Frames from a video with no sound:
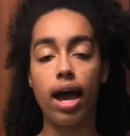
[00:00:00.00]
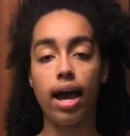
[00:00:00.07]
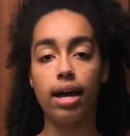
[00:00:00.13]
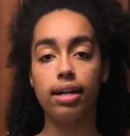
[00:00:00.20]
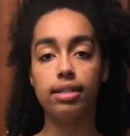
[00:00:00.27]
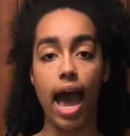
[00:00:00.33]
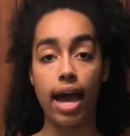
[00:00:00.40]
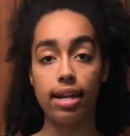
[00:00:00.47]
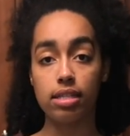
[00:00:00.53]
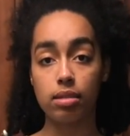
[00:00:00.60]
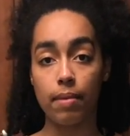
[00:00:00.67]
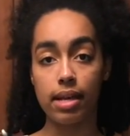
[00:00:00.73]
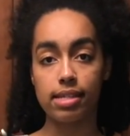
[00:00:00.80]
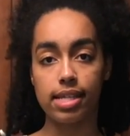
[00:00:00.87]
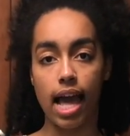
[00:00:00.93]
and added it to
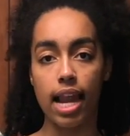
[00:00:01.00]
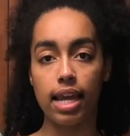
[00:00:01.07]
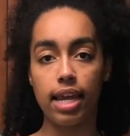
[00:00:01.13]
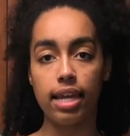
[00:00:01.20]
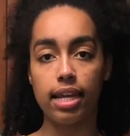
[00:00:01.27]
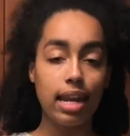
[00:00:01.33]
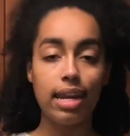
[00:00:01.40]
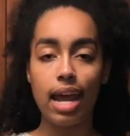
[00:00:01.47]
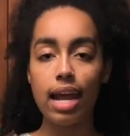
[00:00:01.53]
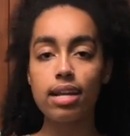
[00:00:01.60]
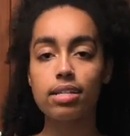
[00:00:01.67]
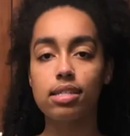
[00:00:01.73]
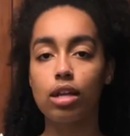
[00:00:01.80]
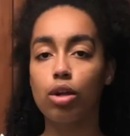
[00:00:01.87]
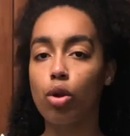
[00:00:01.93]
my salad.
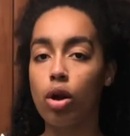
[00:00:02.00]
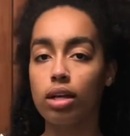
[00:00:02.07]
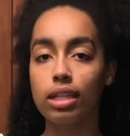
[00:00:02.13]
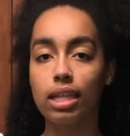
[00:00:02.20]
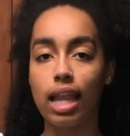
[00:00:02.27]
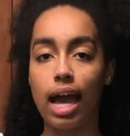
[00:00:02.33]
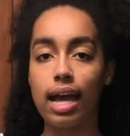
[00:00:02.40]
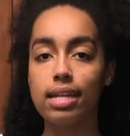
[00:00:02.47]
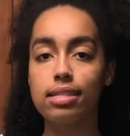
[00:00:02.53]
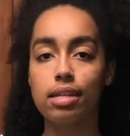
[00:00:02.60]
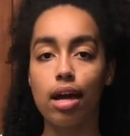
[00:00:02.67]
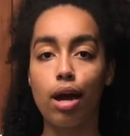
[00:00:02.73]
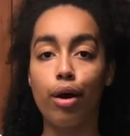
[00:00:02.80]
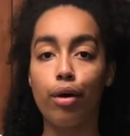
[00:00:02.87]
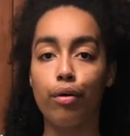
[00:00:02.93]
Next, along the lines
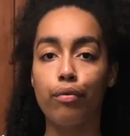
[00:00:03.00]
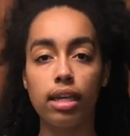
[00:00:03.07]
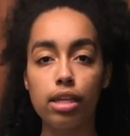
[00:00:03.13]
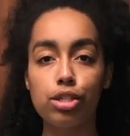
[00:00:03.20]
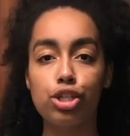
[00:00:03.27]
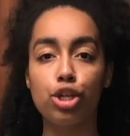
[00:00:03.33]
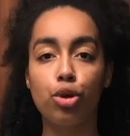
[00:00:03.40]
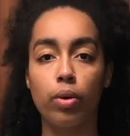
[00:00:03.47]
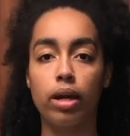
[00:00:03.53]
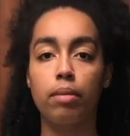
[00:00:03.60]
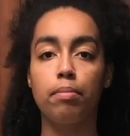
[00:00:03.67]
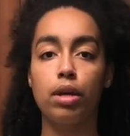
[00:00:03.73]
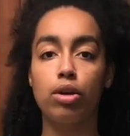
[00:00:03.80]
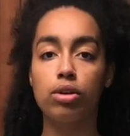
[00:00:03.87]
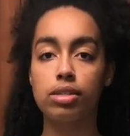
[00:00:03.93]
of easy, quick
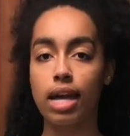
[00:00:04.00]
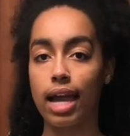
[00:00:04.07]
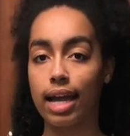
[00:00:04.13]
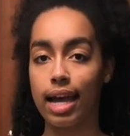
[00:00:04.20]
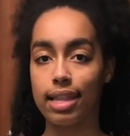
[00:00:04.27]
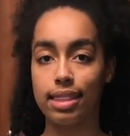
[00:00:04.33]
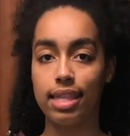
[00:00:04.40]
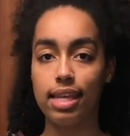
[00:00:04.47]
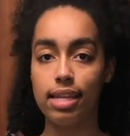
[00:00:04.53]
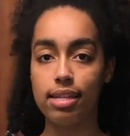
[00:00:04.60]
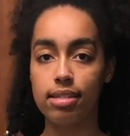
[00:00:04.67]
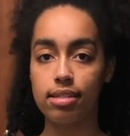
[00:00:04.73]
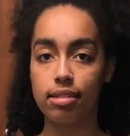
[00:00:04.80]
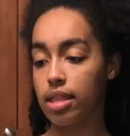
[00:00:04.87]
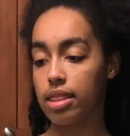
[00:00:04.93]
meals, I got
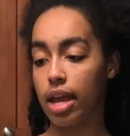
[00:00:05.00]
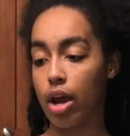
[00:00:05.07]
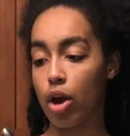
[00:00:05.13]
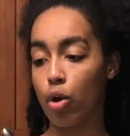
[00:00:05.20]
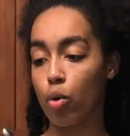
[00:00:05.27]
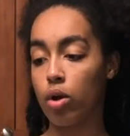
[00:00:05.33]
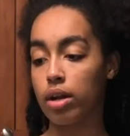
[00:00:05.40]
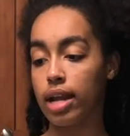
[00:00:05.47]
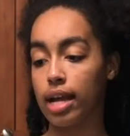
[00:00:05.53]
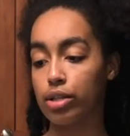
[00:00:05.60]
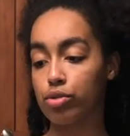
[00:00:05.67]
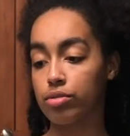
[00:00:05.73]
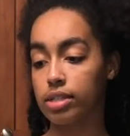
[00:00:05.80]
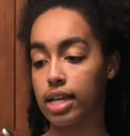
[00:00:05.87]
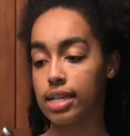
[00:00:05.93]
these. They are all
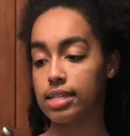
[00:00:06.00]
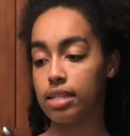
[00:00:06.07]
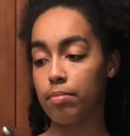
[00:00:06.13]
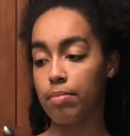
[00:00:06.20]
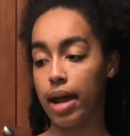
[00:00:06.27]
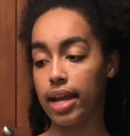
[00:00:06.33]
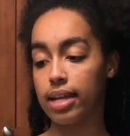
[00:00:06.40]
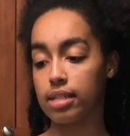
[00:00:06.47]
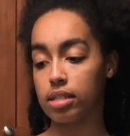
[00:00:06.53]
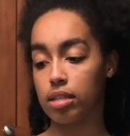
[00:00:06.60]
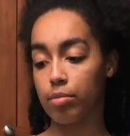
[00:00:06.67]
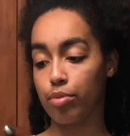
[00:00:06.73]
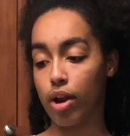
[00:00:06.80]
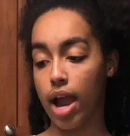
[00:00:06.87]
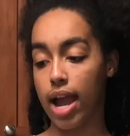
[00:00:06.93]
natural. Tasty Bite is the
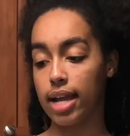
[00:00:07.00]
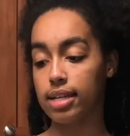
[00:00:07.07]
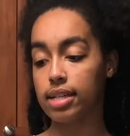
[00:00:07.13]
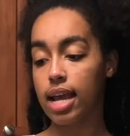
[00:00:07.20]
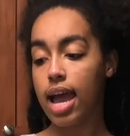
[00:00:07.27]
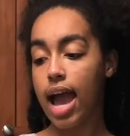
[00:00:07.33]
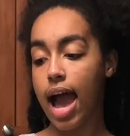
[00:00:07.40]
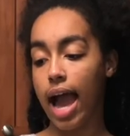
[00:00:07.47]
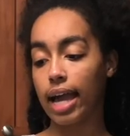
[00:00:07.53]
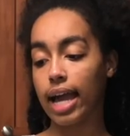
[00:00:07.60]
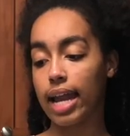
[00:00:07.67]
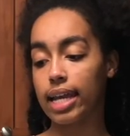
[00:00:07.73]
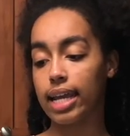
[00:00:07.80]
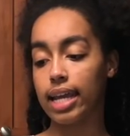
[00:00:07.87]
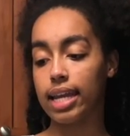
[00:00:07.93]
brand. I
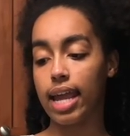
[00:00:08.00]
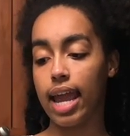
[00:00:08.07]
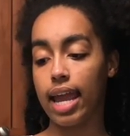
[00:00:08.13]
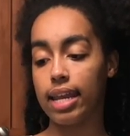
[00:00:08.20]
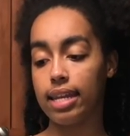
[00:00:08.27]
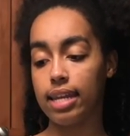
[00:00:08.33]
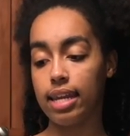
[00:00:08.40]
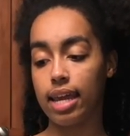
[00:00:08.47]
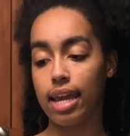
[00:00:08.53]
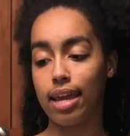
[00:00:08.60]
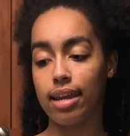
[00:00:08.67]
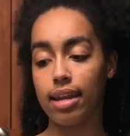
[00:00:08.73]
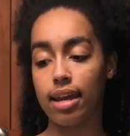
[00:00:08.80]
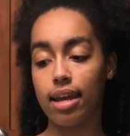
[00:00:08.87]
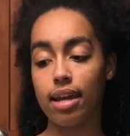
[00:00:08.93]
got it in Indian
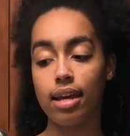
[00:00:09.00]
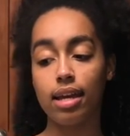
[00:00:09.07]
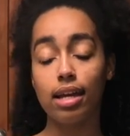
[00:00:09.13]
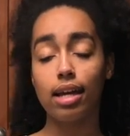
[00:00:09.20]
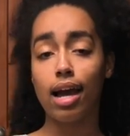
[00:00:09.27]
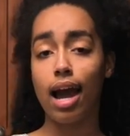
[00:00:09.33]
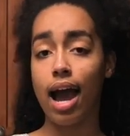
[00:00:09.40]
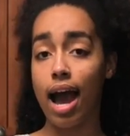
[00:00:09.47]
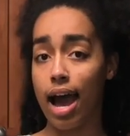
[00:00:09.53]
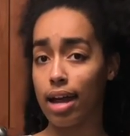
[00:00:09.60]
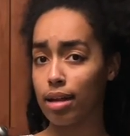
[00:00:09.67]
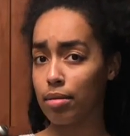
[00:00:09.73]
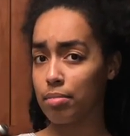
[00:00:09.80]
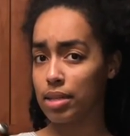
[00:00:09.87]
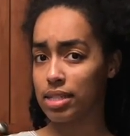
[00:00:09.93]

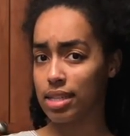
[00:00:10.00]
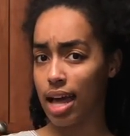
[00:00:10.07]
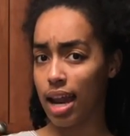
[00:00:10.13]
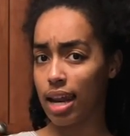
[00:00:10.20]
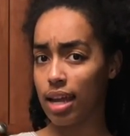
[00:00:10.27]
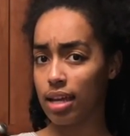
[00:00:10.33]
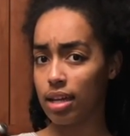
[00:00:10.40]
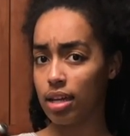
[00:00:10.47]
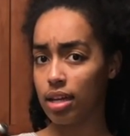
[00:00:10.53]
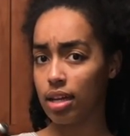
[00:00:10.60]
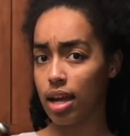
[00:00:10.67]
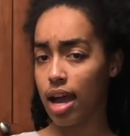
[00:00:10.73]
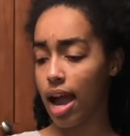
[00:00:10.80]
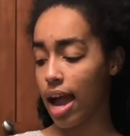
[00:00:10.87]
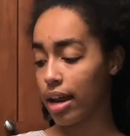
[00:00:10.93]
Hana masala.
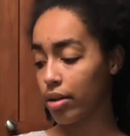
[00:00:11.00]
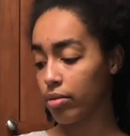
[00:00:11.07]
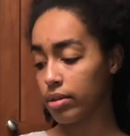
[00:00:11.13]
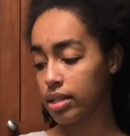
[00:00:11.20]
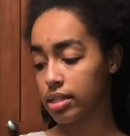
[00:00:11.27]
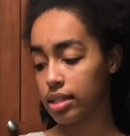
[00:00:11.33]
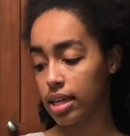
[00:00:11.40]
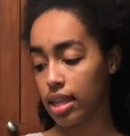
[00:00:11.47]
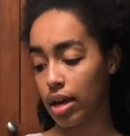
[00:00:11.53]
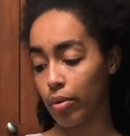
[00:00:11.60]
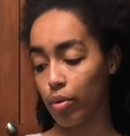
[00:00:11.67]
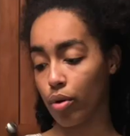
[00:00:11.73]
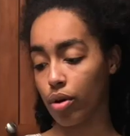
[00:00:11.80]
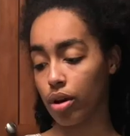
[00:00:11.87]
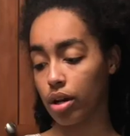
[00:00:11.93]
I don't want to say that
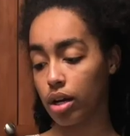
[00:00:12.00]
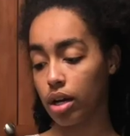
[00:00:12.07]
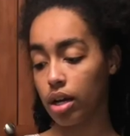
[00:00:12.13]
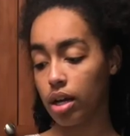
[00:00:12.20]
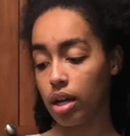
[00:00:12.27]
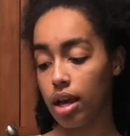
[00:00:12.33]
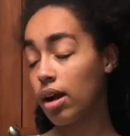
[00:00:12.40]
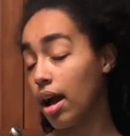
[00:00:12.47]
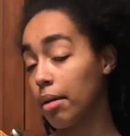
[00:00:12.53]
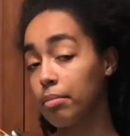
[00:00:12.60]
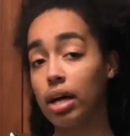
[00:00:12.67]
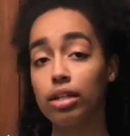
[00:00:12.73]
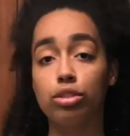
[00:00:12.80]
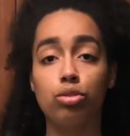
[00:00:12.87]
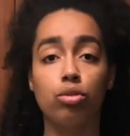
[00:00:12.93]
wrong. I'm
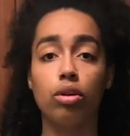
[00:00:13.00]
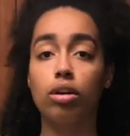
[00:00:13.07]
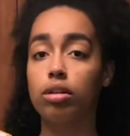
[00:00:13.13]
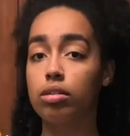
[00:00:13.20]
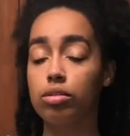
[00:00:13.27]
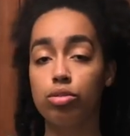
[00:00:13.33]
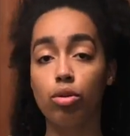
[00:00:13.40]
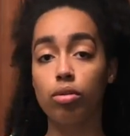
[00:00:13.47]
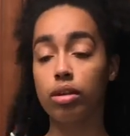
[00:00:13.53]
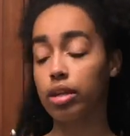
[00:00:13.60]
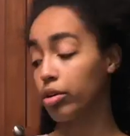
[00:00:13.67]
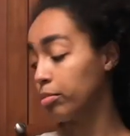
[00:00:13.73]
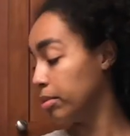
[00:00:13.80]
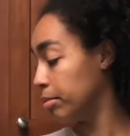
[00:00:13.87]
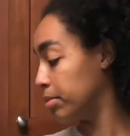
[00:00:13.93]
not sure. Don't
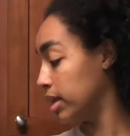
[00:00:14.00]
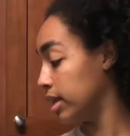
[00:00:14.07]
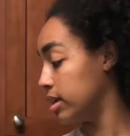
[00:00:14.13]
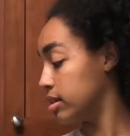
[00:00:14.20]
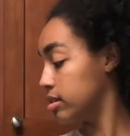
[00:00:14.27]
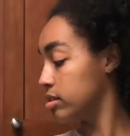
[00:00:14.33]
kill me, please.